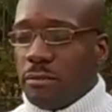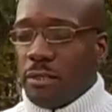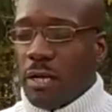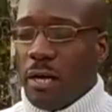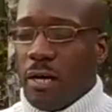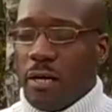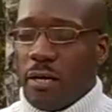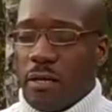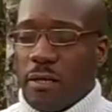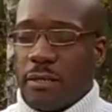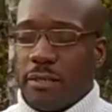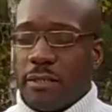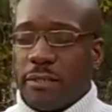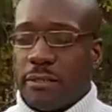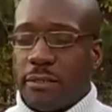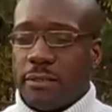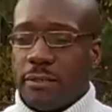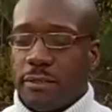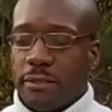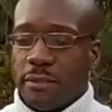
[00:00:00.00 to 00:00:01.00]

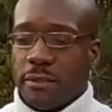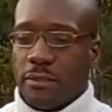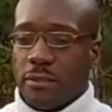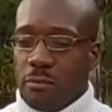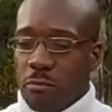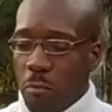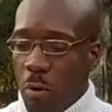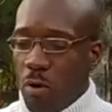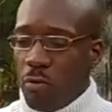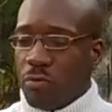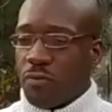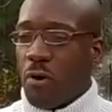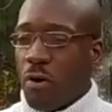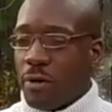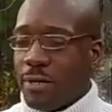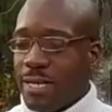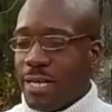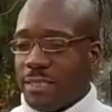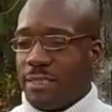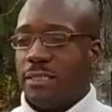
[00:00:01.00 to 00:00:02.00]
both
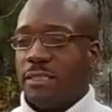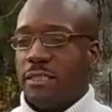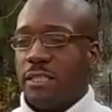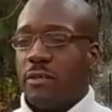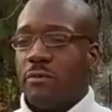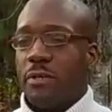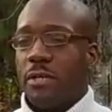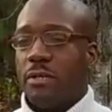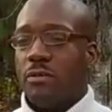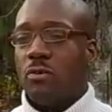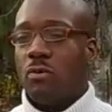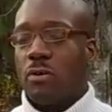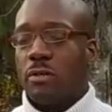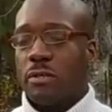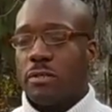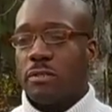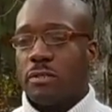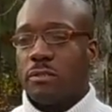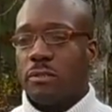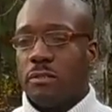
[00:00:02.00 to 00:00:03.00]
are necessary in
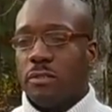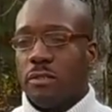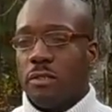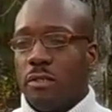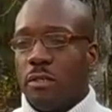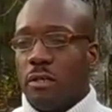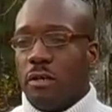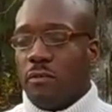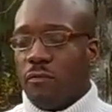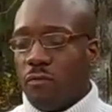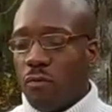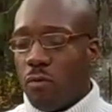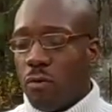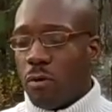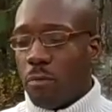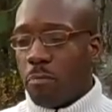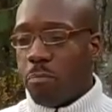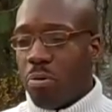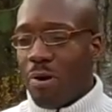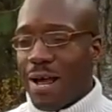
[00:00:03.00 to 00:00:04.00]
order
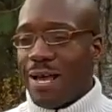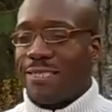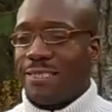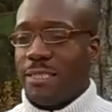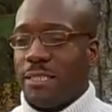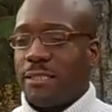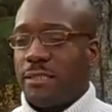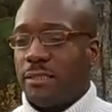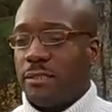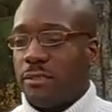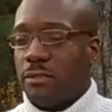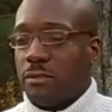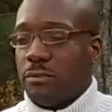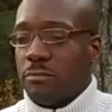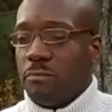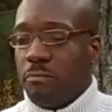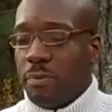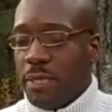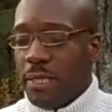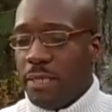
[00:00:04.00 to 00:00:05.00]
for process to
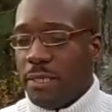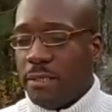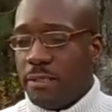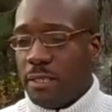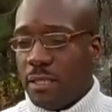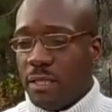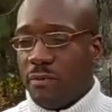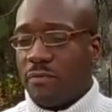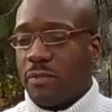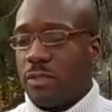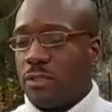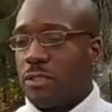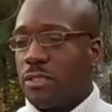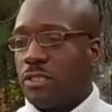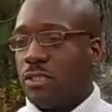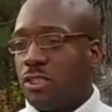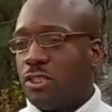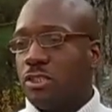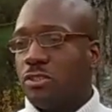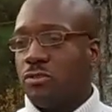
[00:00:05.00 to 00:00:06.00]
be delivered to
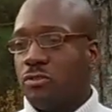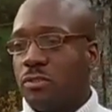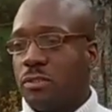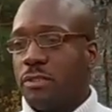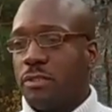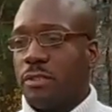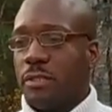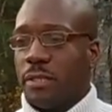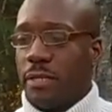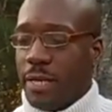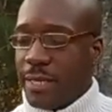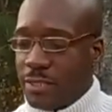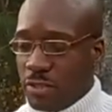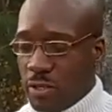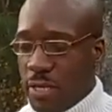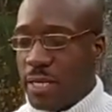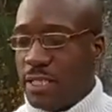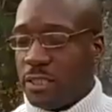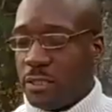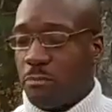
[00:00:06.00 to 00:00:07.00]
the children,
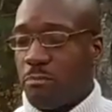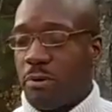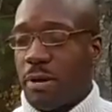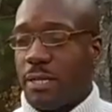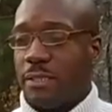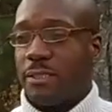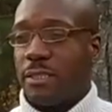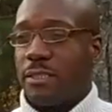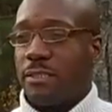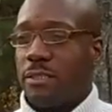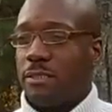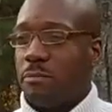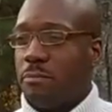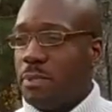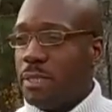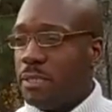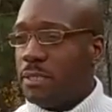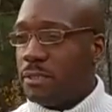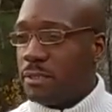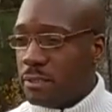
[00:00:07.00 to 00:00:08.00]
education process to
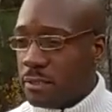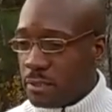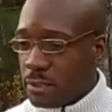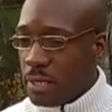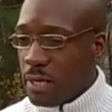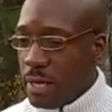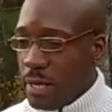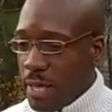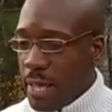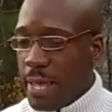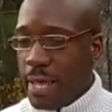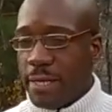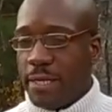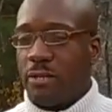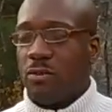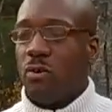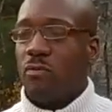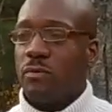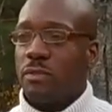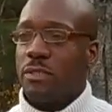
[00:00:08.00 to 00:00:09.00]
be
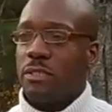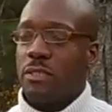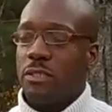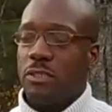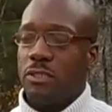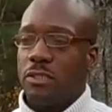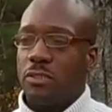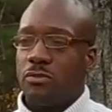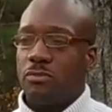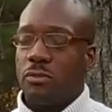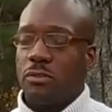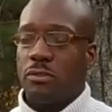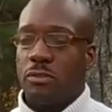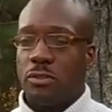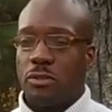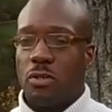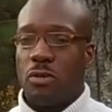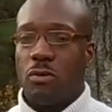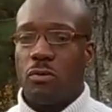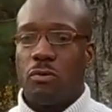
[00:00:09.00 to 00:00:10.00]
handed over to the children.
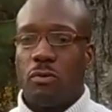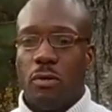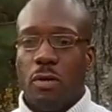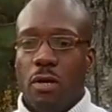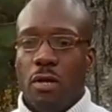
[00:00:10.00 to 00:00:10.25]
So